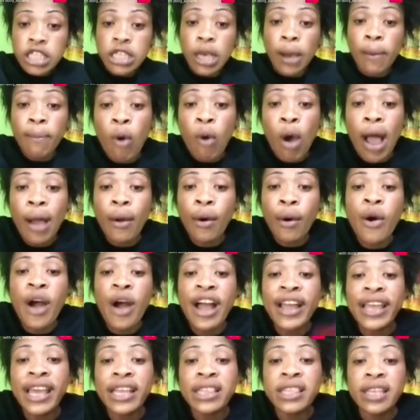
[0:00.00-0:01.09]
Some boy will
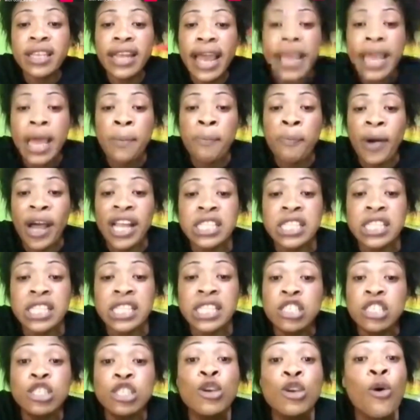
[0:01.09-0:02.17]
want get in your panty,
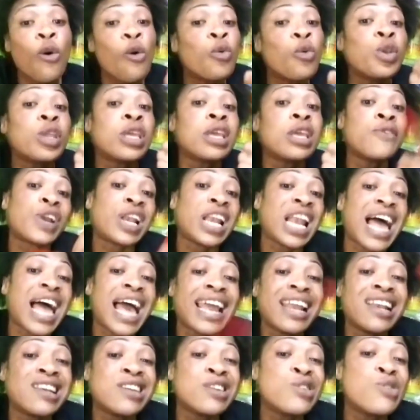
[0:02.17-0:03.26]
you won't even
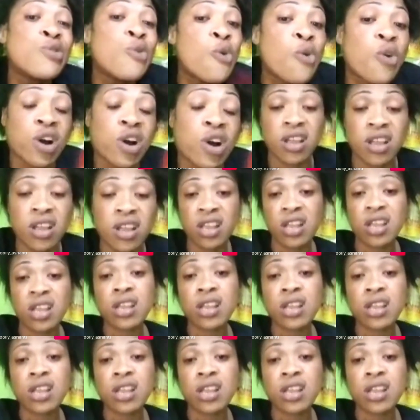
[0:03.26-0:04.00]
like no.